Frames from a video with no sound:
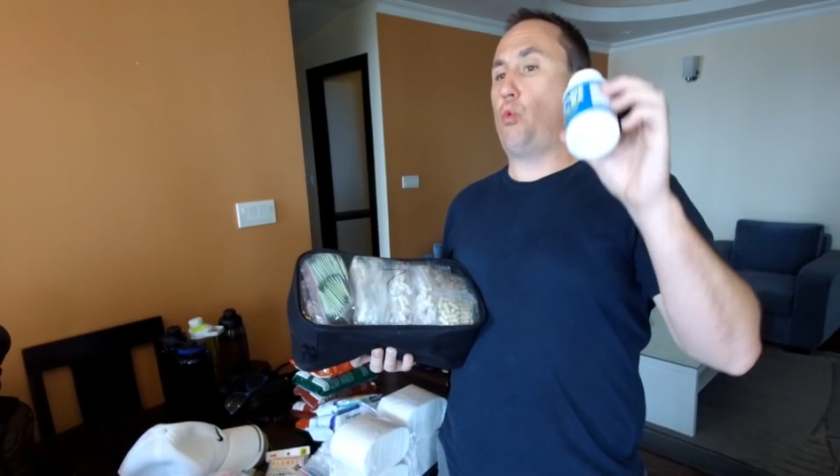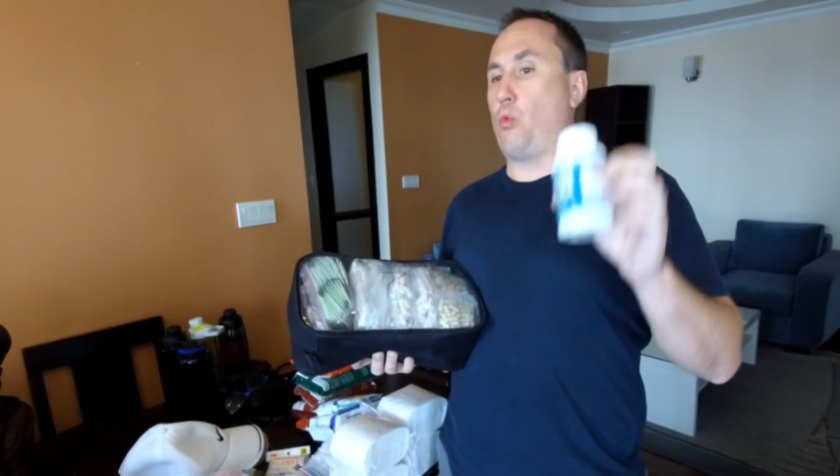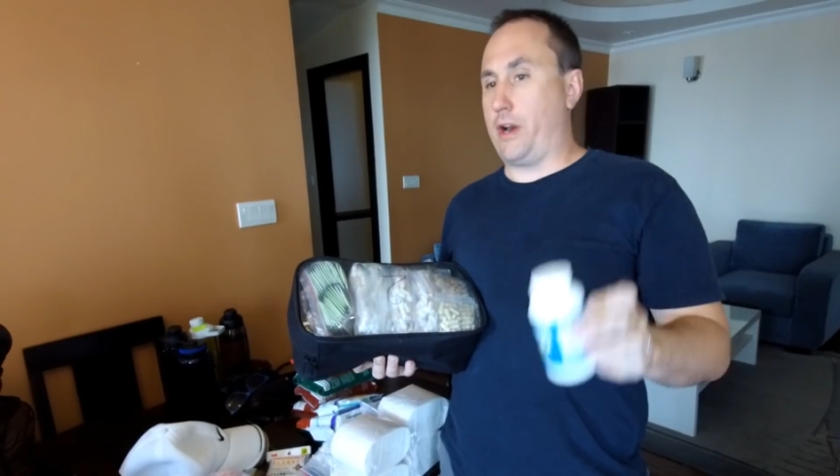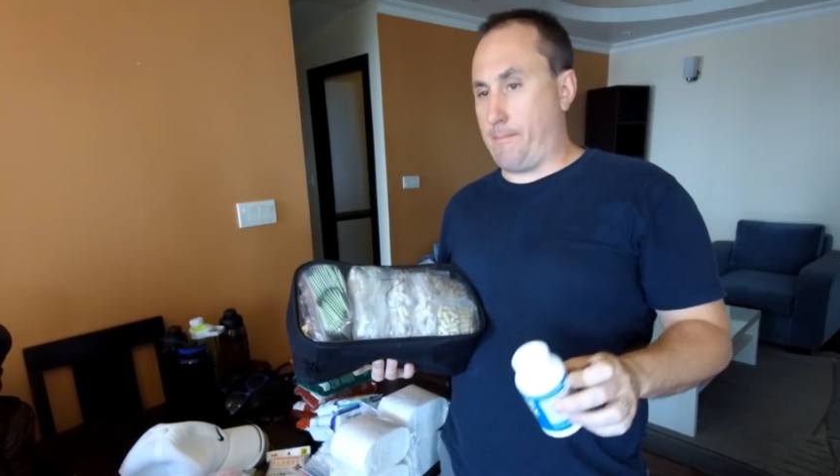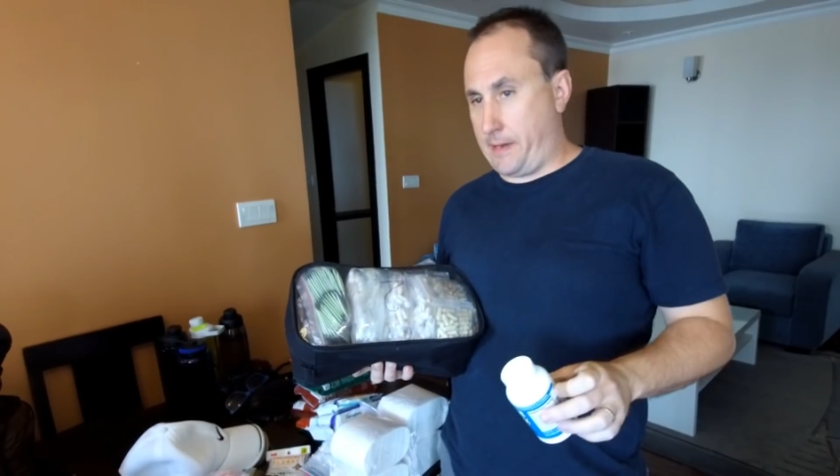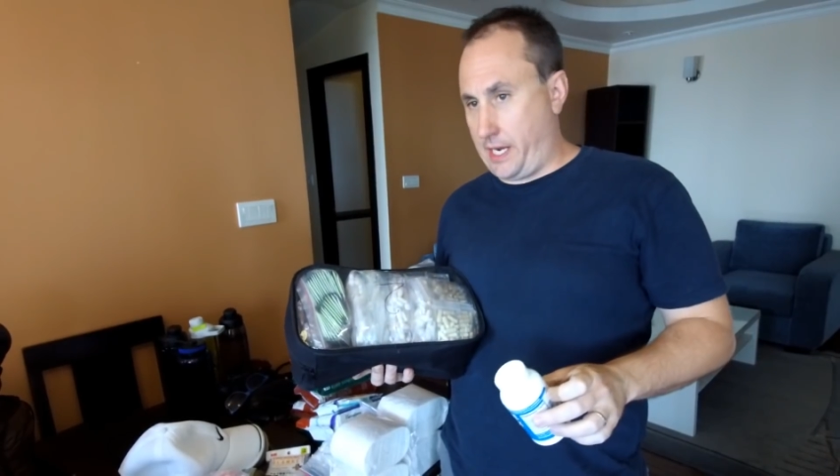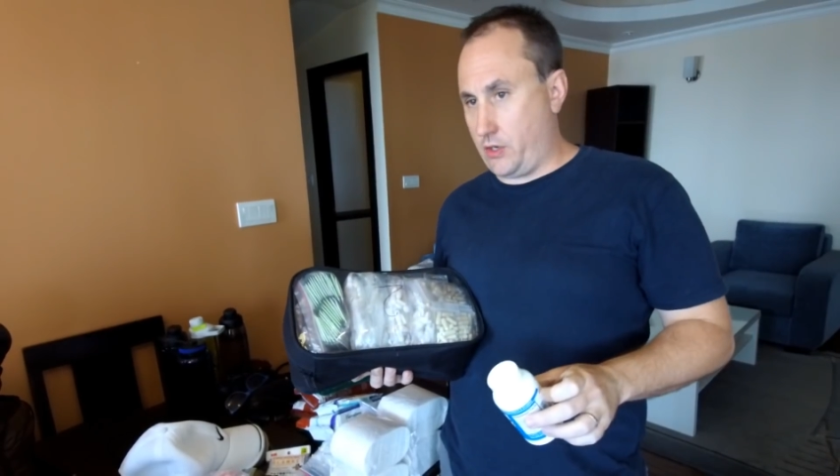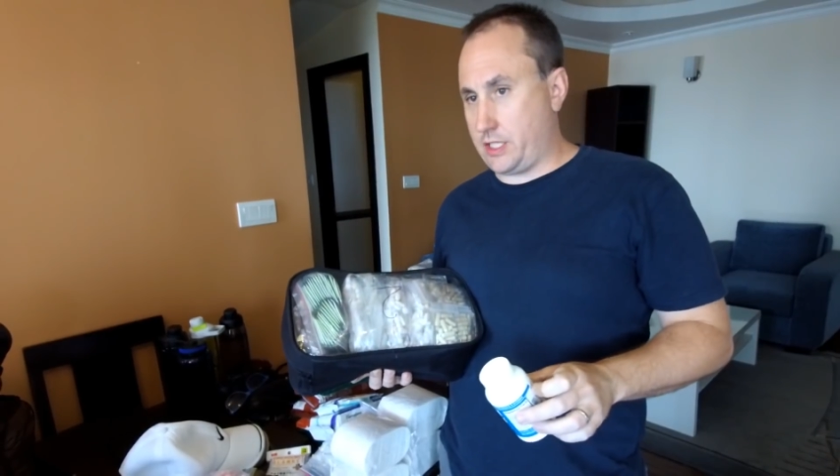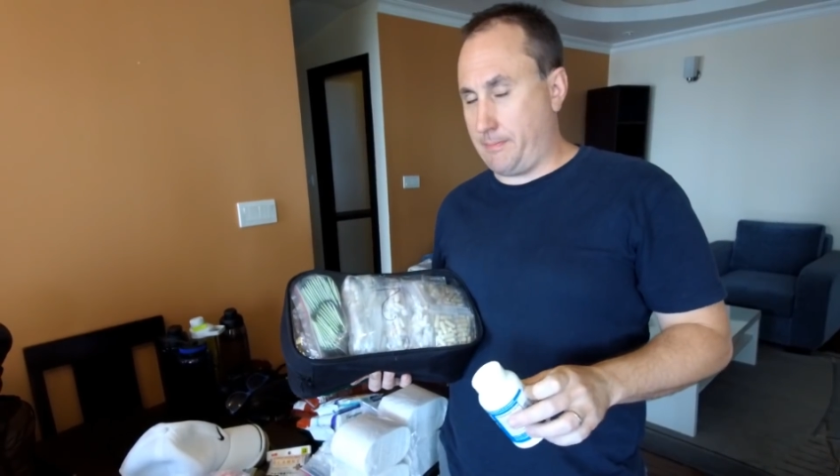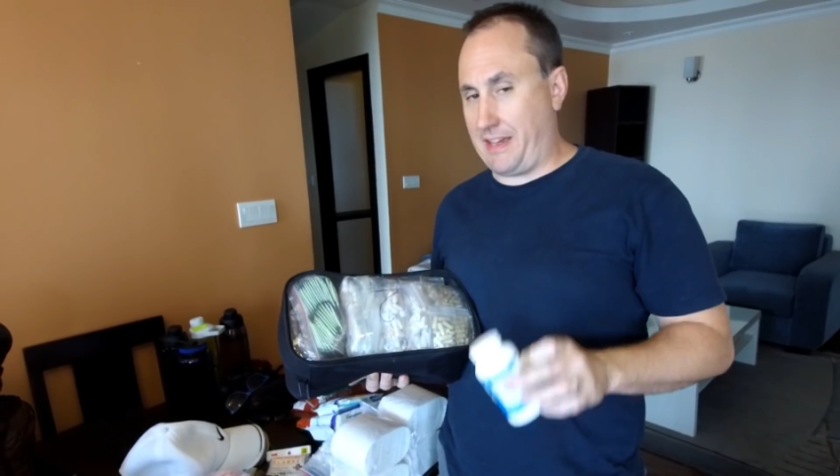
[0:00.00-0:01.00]
what
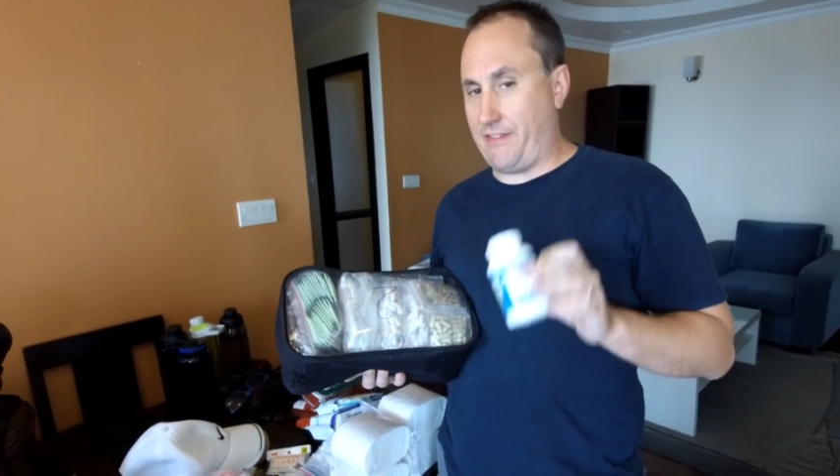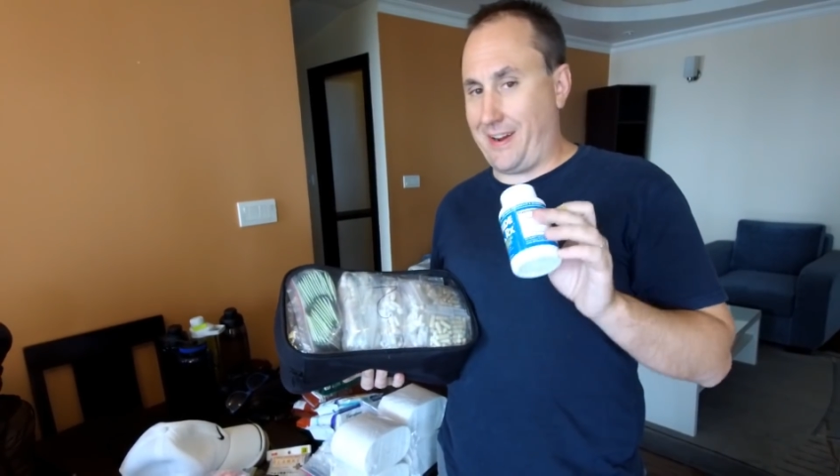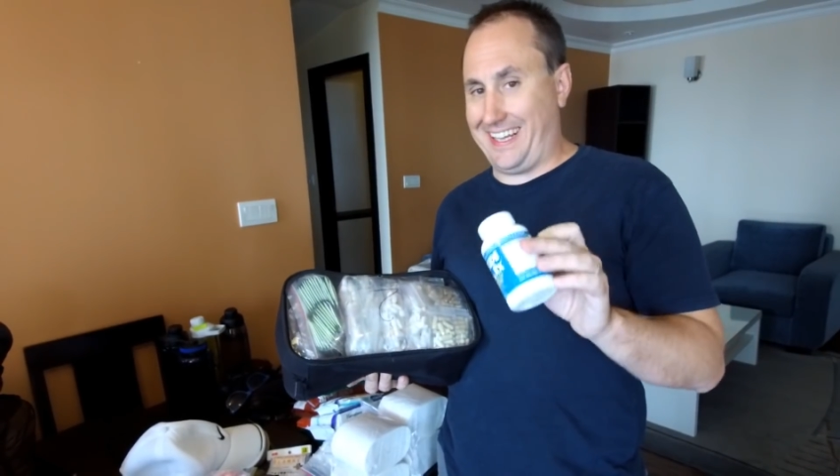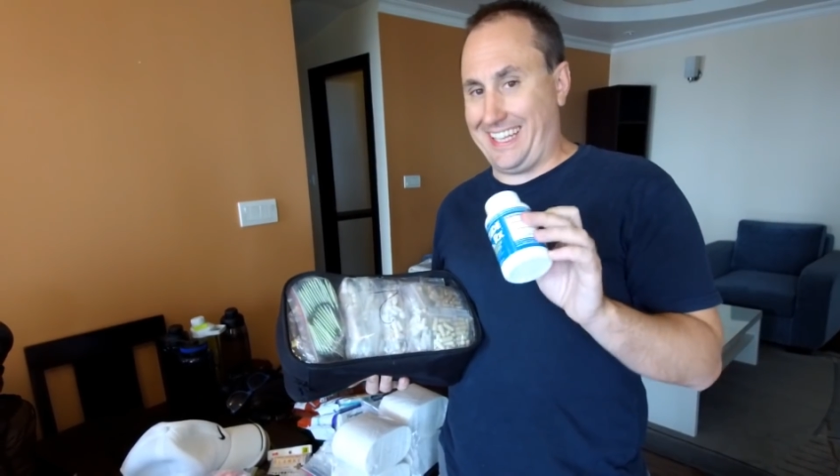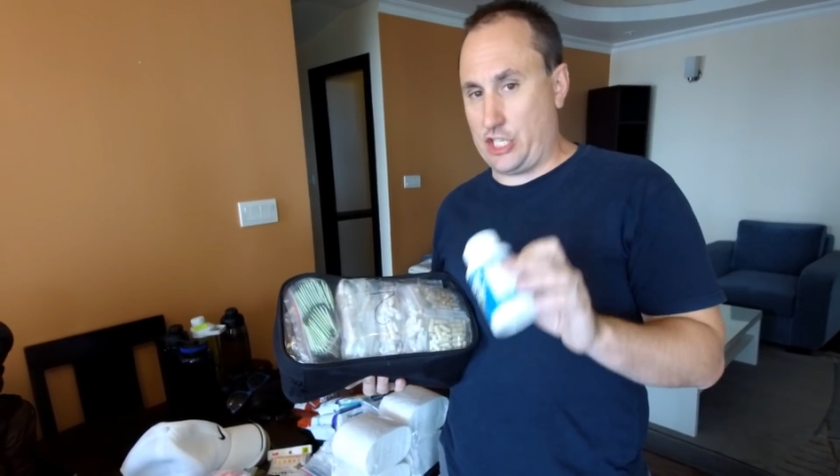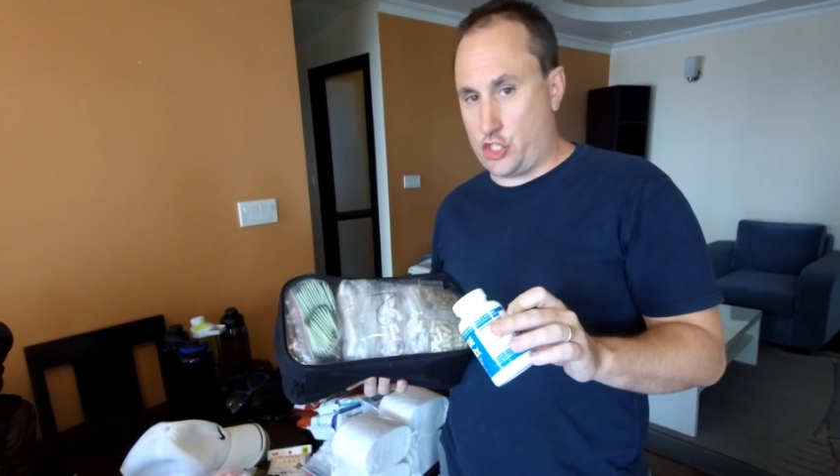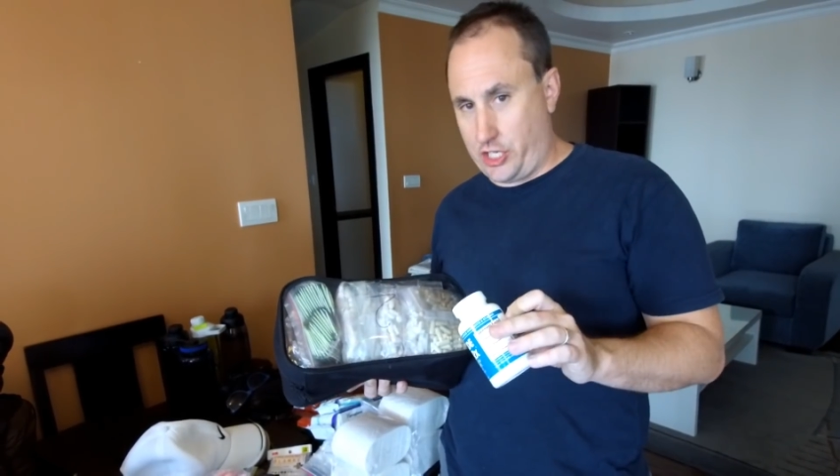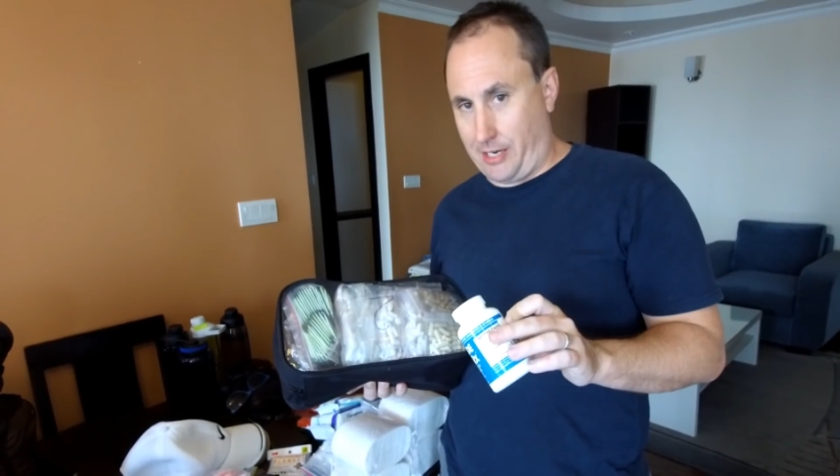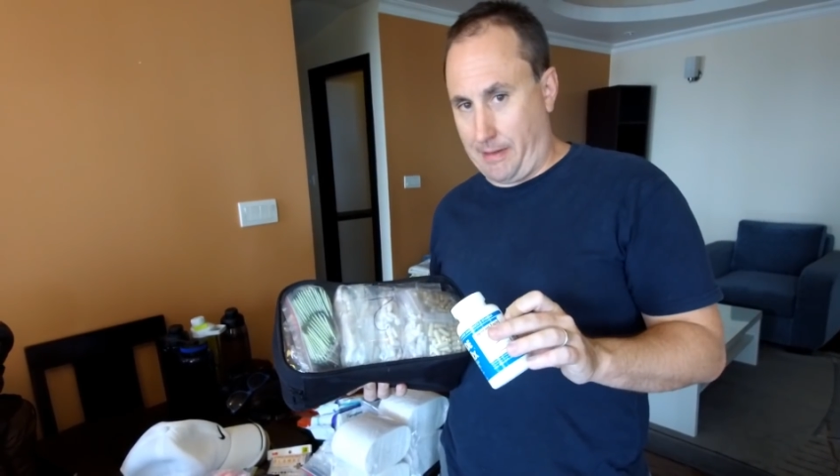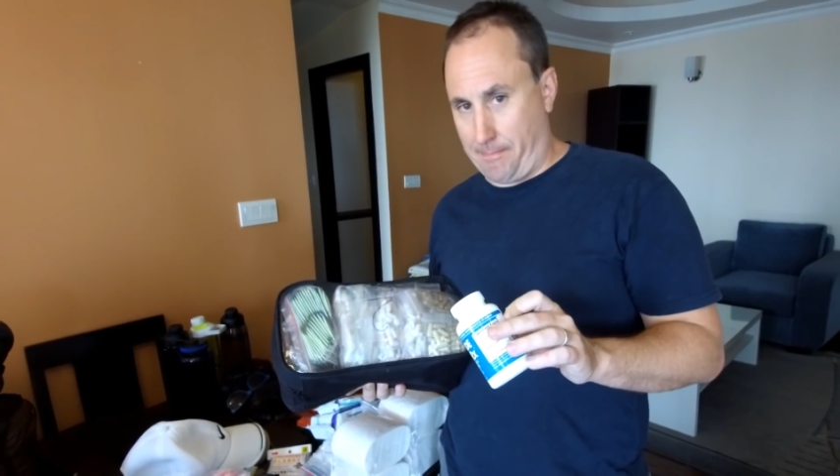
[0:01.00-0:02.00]
appeared to be very
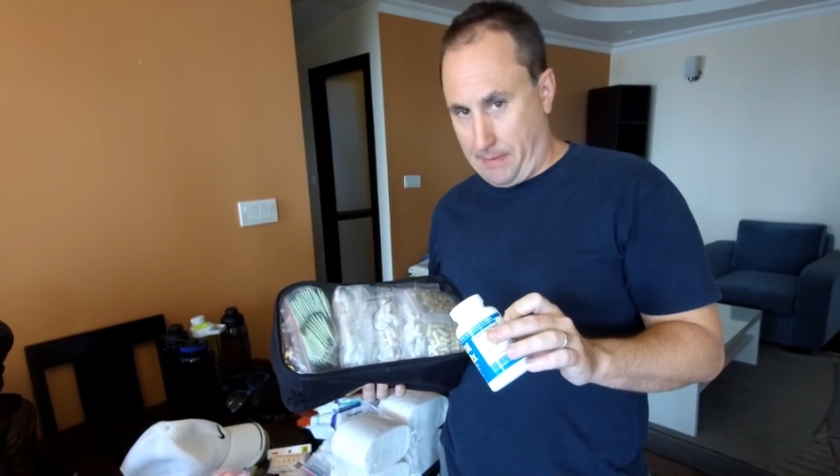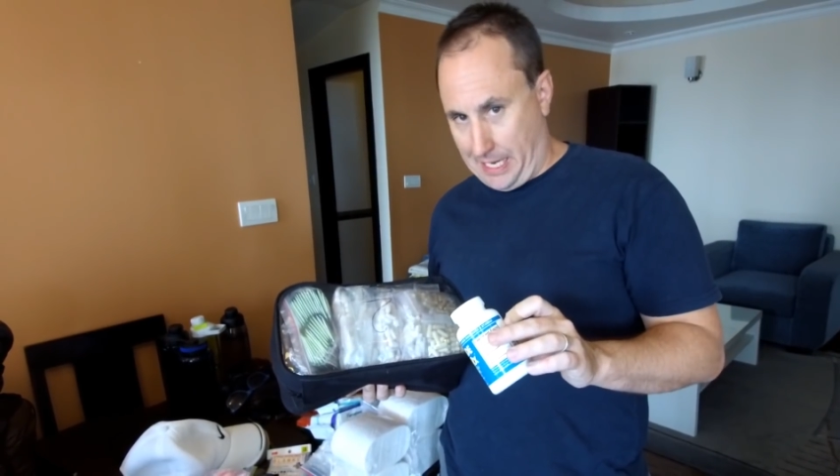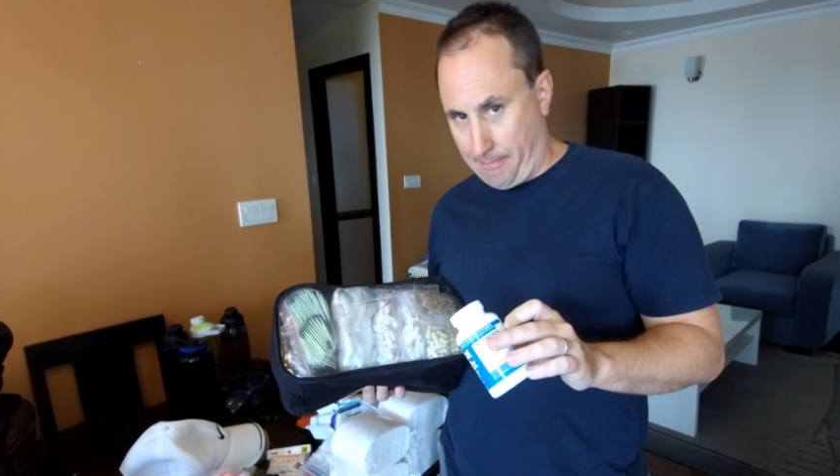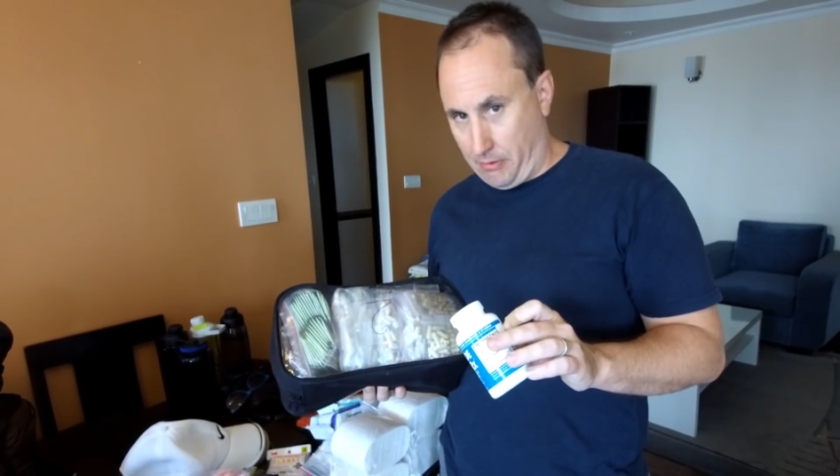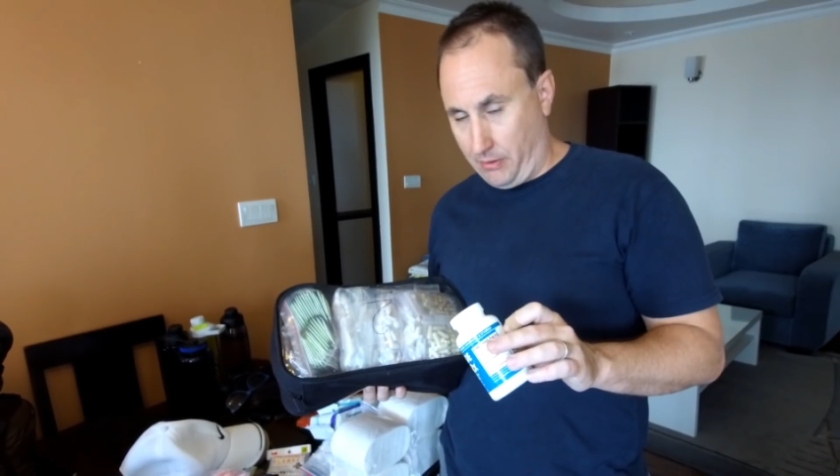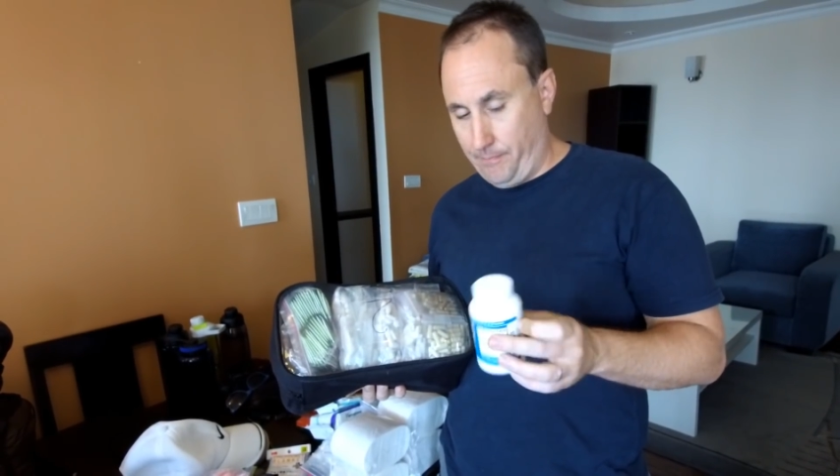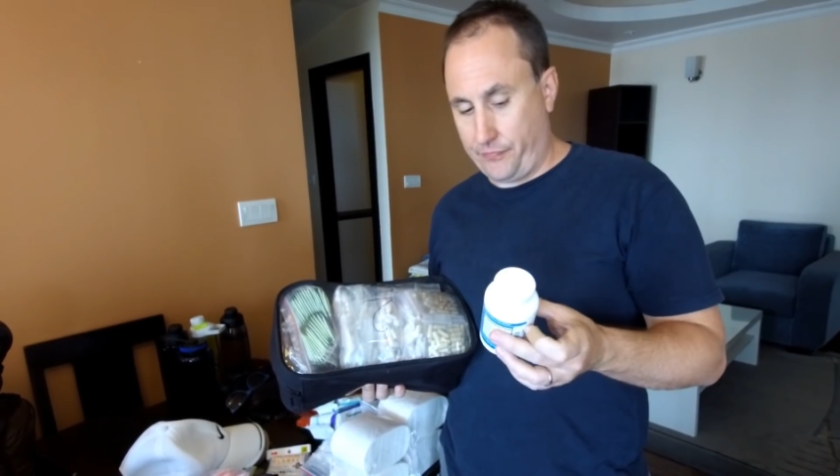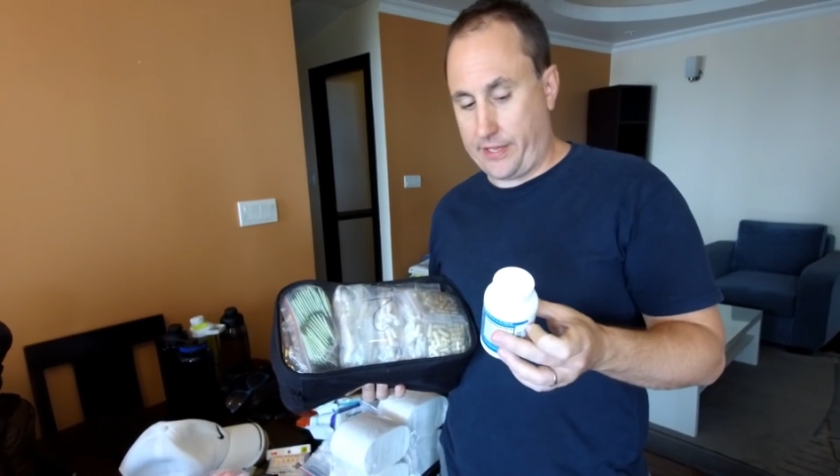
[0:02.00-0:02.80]
legitimate people